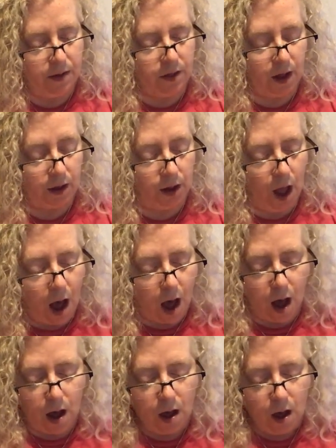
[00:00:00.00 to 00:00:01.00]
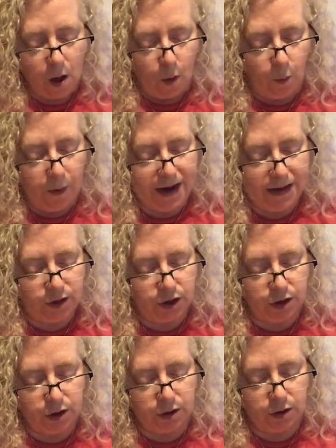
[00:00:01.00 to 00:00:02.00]
and if the
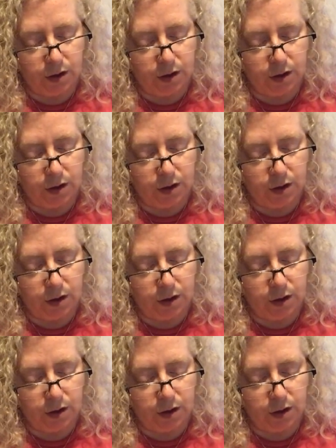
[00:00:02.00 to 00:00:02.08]
law